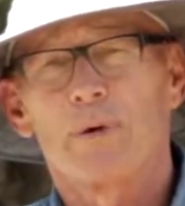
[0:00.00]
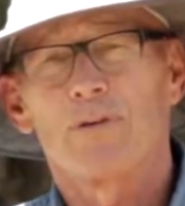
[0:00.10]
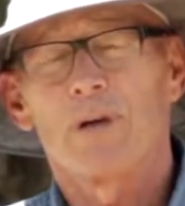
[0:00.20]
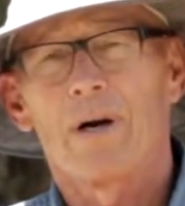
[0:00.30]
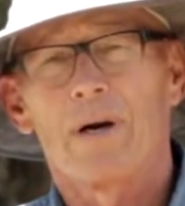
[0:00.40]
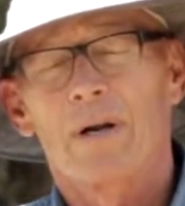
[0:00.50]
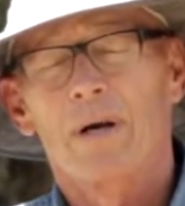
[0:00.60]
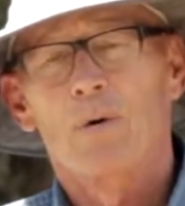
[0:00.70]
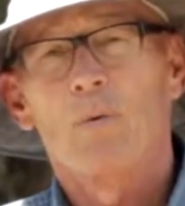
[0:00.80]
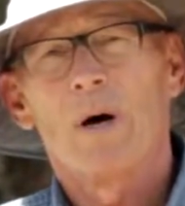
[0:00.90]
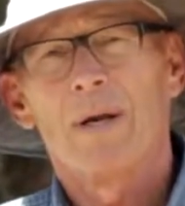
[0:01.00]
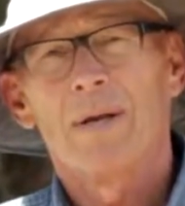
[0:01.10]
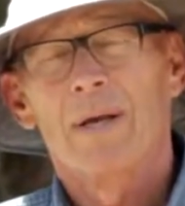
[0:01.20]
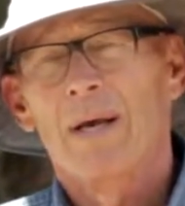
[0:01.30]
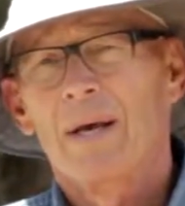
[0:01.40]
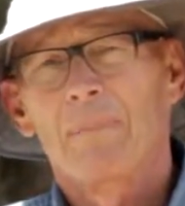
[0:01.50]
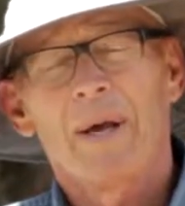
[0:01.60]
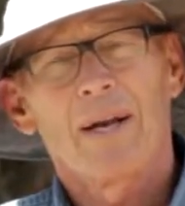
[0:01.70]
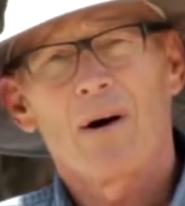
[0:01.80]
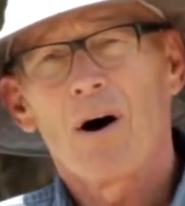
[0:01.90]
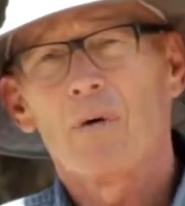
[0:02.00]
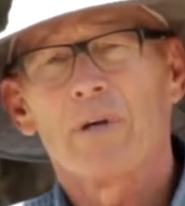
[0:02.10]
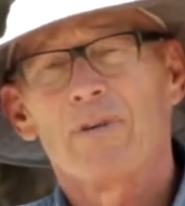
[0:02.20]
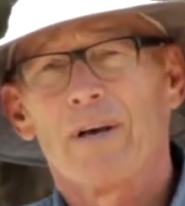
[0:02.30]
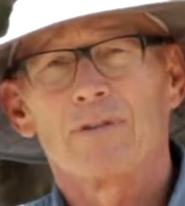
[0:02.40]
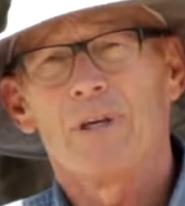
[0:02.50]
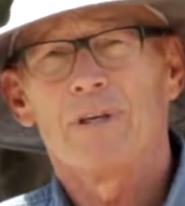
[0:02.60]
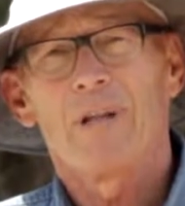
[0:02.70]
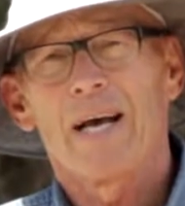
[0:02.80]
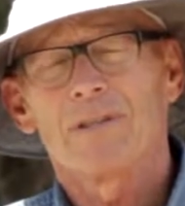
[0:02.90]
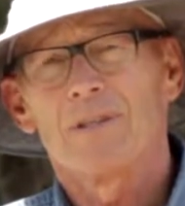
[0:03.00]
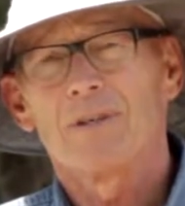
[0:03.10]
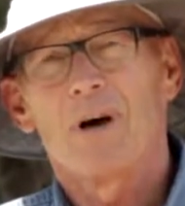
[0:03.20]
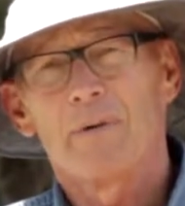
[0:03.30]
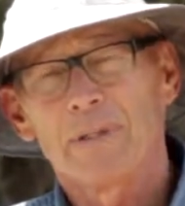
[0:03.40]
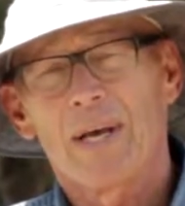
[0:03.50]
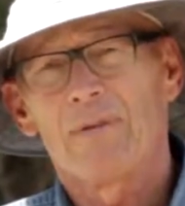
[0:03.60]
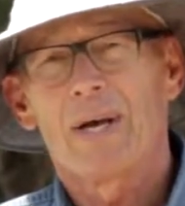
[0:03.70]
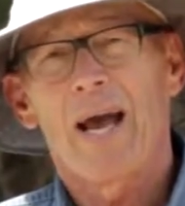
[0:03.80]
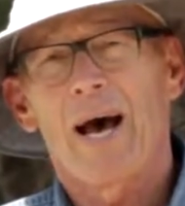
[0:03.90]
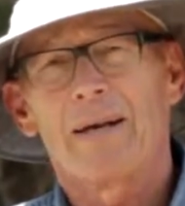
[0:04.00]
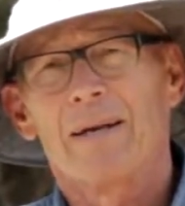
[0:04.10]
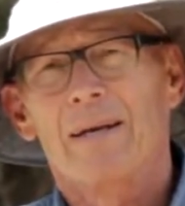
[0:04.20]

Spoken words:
start. One, man, always have sunglasses, always have a hat.